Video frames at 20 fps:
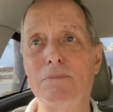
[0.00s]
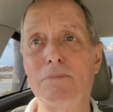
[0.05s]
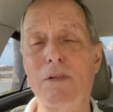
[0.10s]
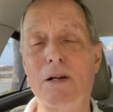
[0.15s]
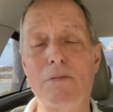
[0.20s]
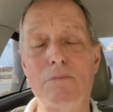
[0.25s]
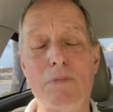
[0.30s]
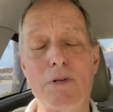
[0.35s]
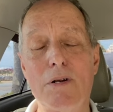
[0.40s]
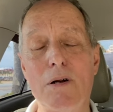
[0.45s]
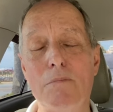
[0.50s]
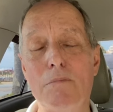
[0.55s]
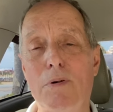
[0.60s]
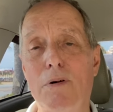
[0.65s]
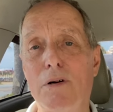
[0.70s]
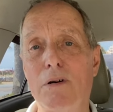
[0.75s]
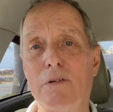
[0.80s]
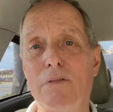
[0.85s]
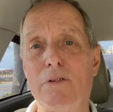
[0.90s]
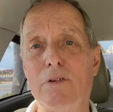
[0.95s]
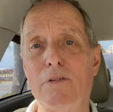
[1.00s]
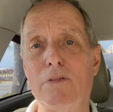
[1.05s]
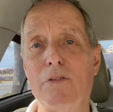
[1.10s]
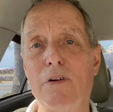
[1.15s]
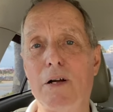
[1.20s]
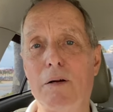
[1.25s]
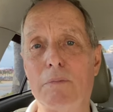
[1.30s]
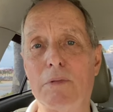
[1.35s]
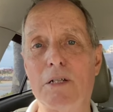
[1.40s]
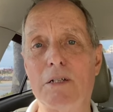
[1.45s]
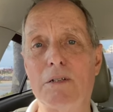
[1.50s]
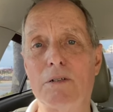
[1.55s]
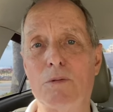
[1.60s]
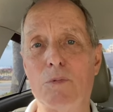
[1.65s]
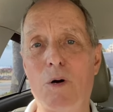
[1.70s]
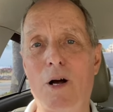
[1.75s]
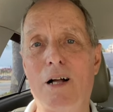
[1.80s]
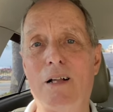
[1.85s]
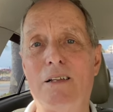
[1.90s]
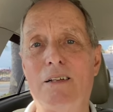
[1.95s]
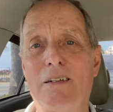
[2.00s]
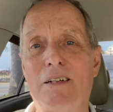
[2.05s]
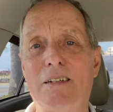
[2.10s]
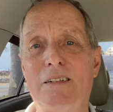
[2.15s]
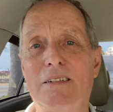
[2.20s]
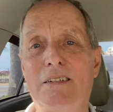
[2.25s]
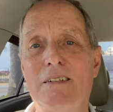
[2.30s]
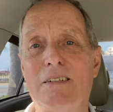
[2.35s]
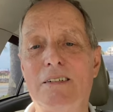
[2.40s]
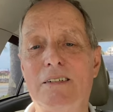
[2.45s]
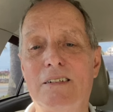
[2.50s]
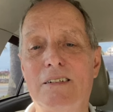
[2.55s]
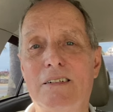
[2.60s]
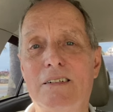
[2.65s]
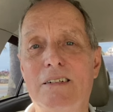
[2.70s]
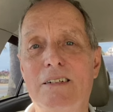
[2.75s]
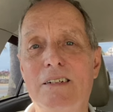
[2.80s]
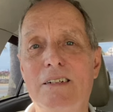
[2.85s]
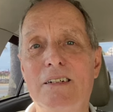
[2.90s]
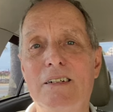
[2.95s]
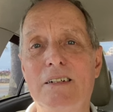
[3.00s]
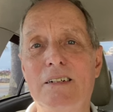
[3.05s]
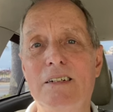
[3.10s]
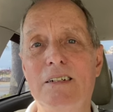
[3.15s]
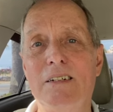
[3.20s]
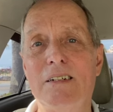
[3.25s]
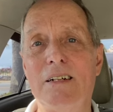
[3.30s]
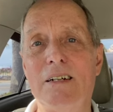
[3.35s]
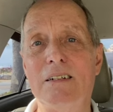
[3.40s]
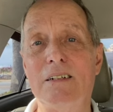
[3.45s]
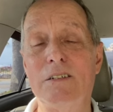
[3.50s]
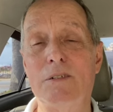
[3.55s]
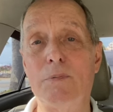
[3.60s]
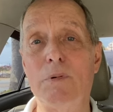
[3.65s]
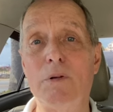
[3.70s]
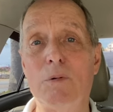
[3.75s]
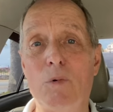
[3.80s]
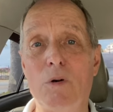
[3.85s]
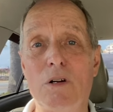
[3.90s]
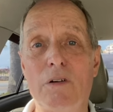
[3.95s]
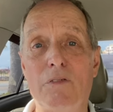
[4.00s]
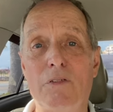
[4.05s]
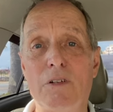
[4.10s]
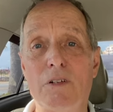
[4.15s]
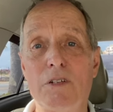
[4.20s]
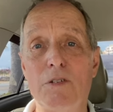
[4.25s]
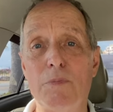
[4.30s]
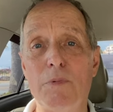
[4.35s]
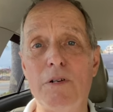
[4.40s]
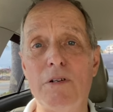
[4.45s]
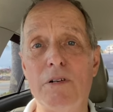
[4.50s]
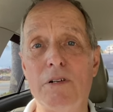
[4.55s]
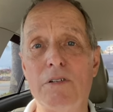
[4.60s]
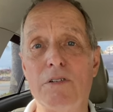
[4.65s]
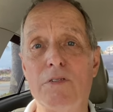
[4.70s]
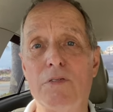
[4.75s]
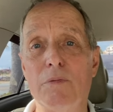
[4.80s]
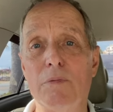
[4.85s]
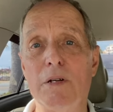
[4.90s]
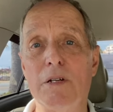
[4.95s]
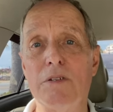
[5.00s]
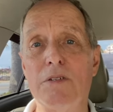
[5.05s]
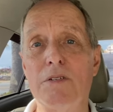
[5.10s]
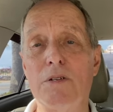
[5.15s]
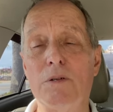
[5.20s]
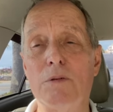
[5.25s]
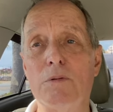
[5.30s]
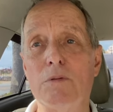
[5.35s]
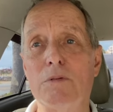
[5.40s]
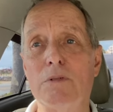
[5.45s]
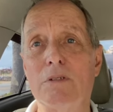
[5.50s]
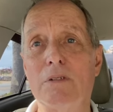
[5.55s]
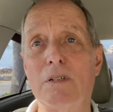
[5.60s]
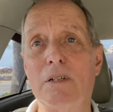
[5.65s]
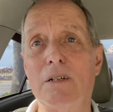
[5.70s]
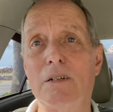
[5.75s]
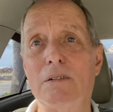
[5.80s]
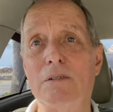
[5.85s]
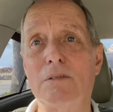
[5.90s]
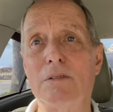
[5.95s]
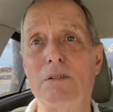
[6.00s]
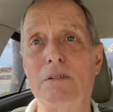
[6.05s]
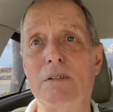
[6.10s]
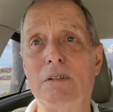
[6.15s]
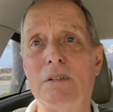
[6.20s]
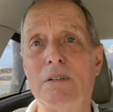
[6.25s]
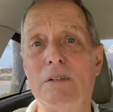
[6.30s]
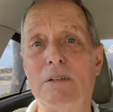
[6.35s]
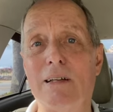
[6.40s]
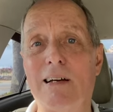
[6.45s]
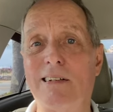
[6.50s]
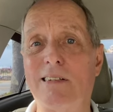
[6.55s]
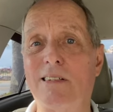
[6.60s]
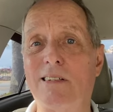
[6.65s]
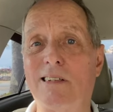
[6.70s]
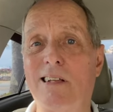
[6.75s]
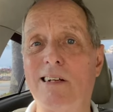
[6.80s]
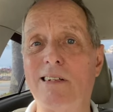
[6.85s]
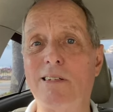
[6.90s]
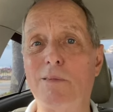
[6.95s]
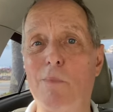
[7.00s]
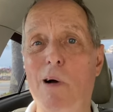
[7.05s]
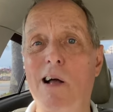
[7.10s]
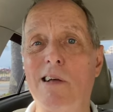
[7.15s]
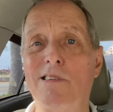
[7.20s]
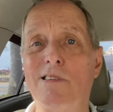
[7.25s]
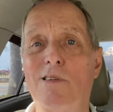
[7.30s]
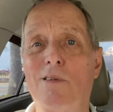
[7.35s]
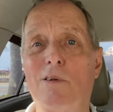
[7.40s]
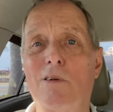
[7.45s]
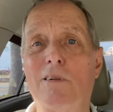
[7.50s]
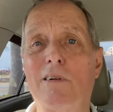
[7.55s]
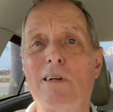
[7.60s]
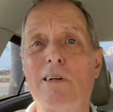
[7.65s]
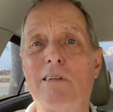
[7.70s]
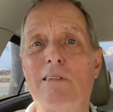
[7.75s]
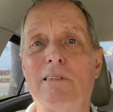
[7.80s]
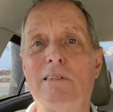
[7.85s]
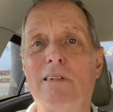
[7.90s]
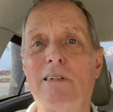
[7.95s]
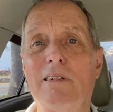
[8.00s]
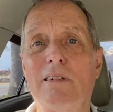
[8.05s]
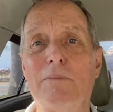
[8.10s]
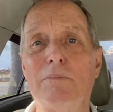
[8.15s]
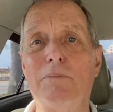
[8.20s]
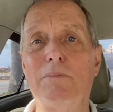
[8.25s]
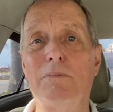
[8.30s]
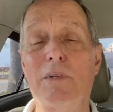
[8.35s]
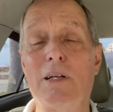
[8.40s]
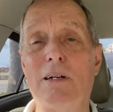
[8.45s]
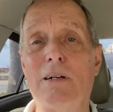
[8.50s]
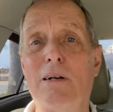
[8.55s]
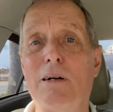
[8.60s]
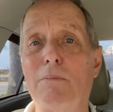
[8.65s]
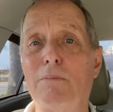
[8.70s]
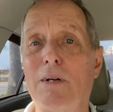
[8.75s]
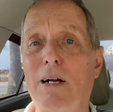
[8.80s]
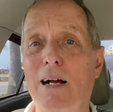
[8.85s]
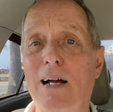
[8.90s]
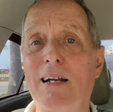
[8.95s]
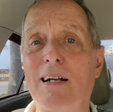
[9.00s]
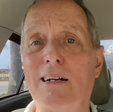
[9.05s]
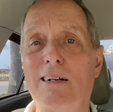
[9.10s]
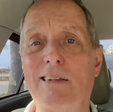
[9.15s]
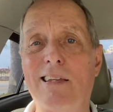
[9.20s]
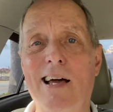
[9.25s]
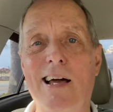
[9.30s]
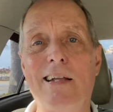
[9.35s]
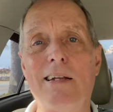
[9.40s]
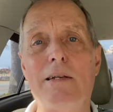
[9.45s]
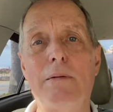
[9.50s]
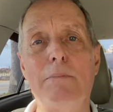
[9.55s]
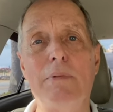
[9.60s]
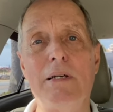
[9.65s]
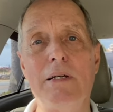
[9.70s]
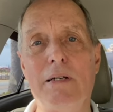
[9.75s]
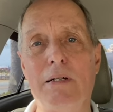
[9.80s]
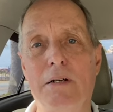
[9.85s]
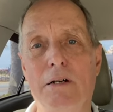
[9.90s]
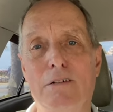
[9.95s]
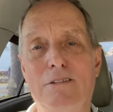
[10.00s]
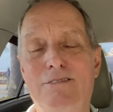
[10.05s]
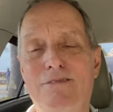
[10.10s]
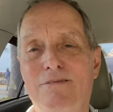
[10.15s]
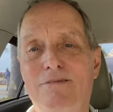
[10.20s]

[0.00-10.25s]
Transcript: I've become part of her family as well, and uh, and it's been a wonderful experience for me. So you know, that's that's my story, and uh, you know, I'm kind of glad to be here.